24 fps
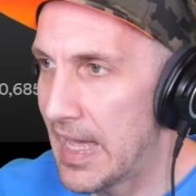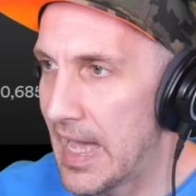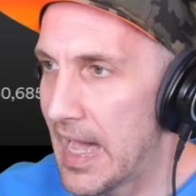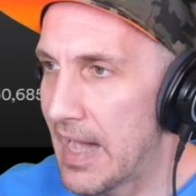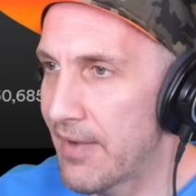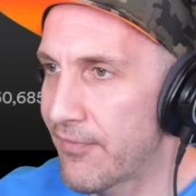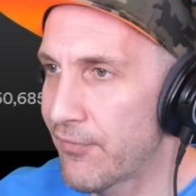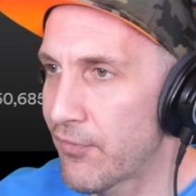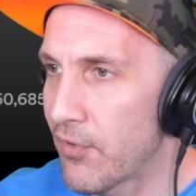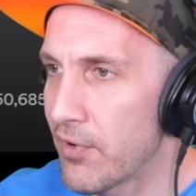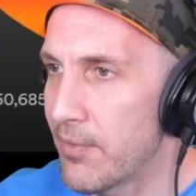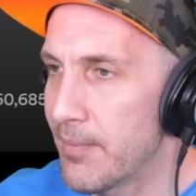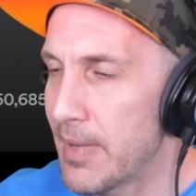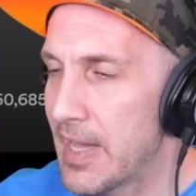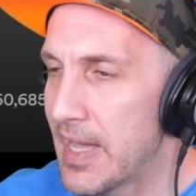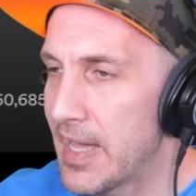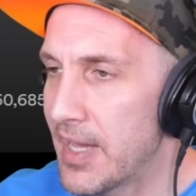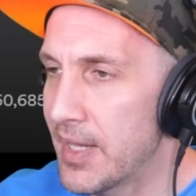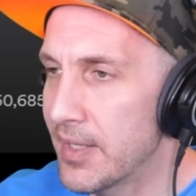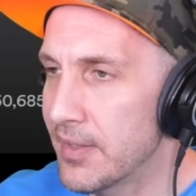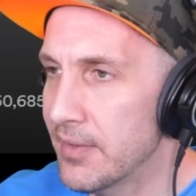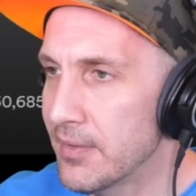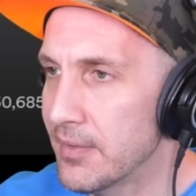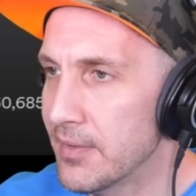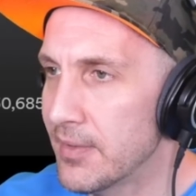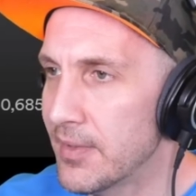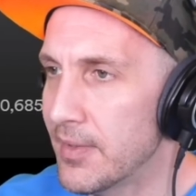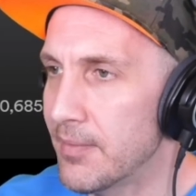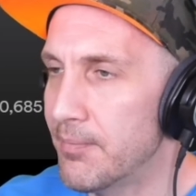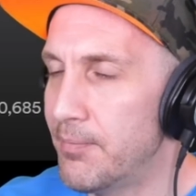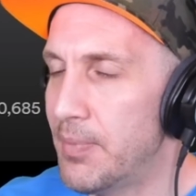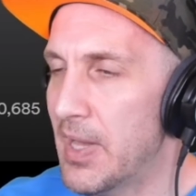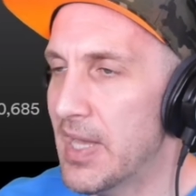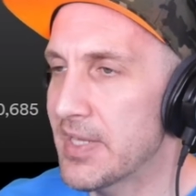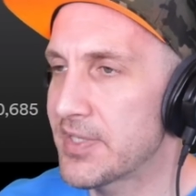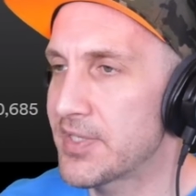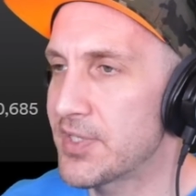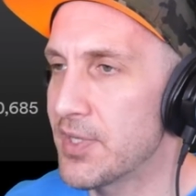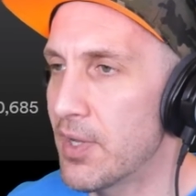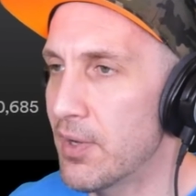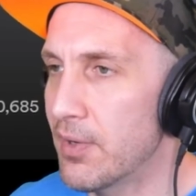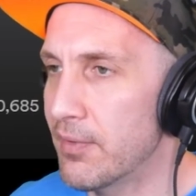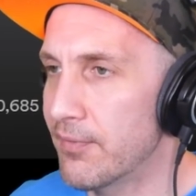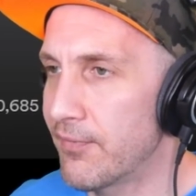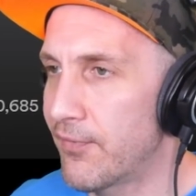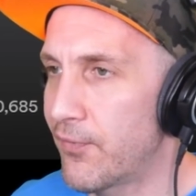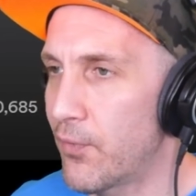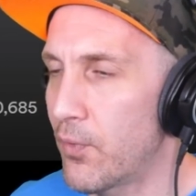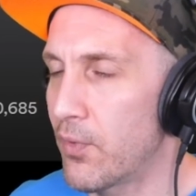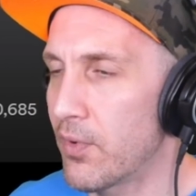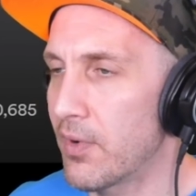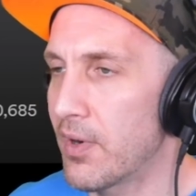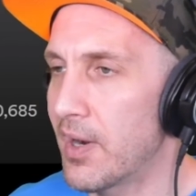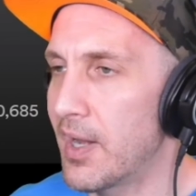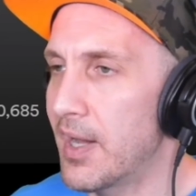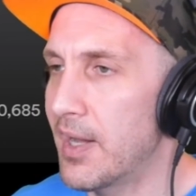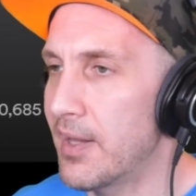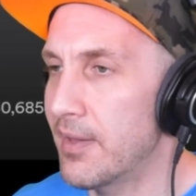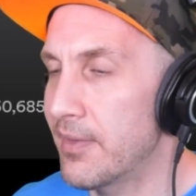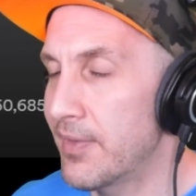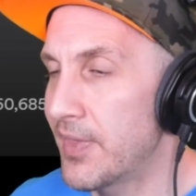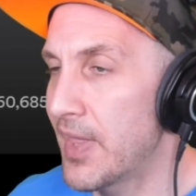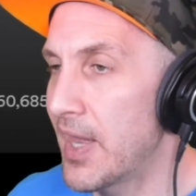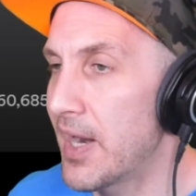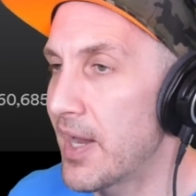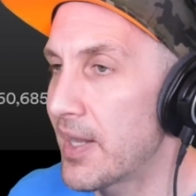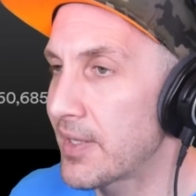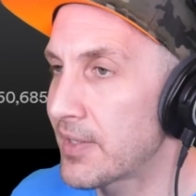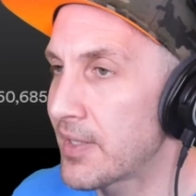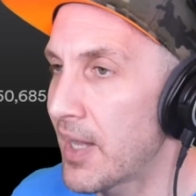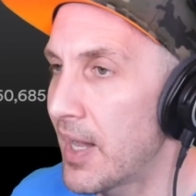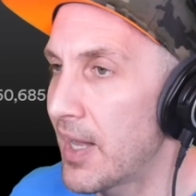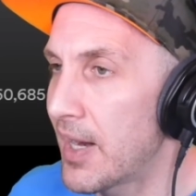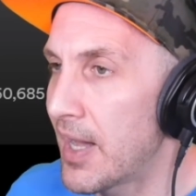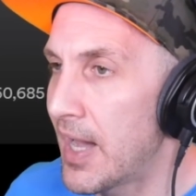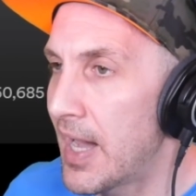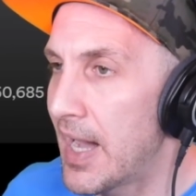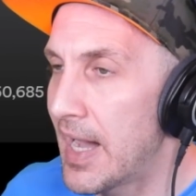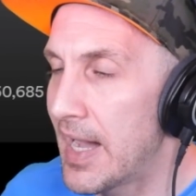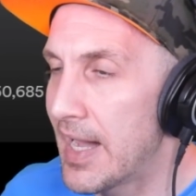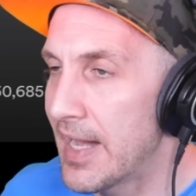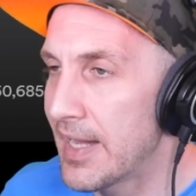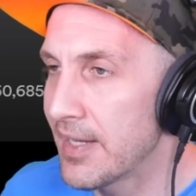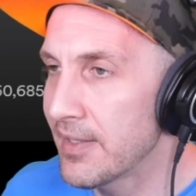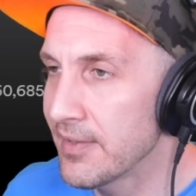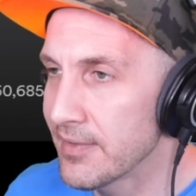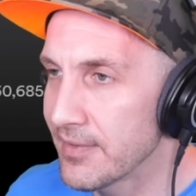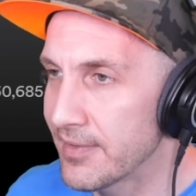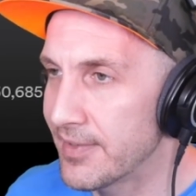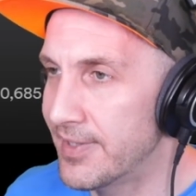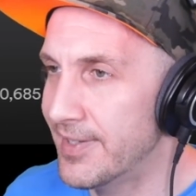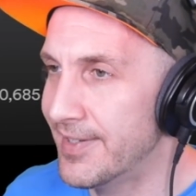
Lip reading: Afro Man, best known for Then I Got High.